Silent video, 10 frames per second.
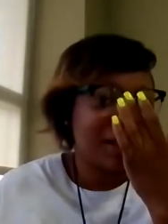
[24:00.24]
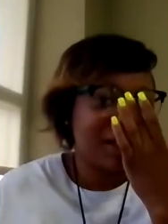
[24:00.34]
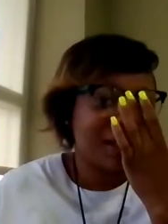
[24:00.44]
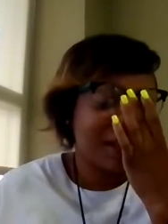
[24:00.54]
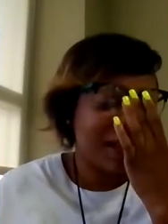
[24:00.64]
I
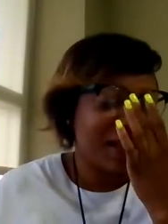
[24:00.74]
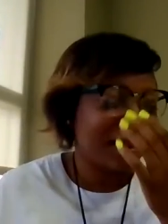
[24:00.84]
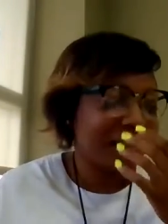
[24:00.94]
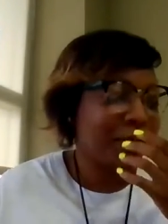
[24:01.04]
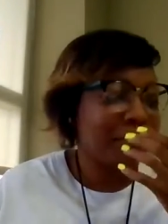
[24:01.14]

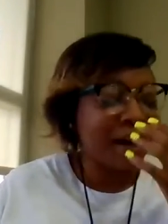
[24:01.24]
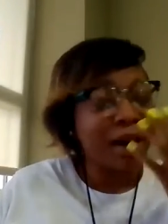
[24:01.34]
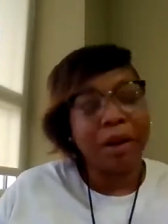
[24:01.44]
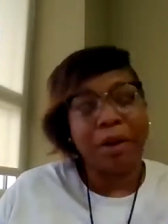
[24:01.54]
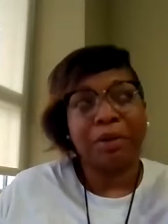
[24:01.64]
mean,
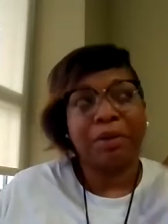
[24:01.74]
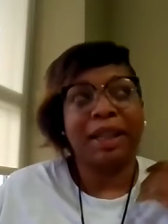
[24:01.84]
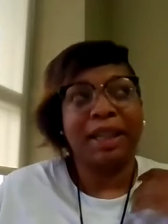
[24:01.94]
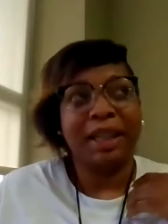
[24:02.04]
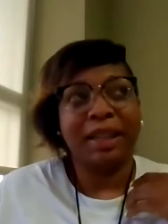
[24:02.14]
my whole
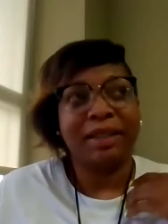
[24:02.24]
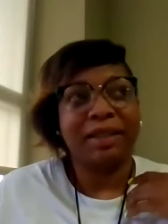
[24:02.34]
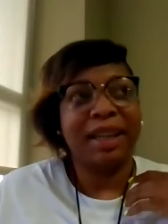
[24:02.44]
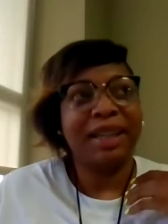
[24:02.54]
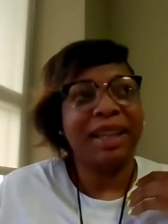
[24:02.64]
thing
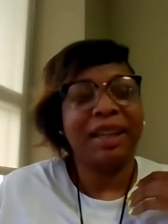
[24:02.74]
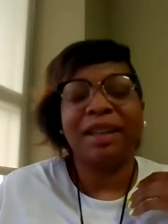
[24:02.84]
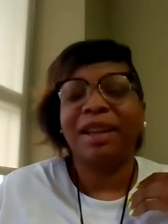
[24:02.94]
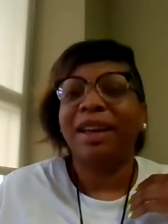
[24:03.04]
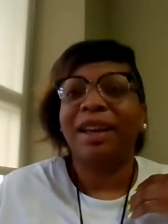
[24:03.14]
is they get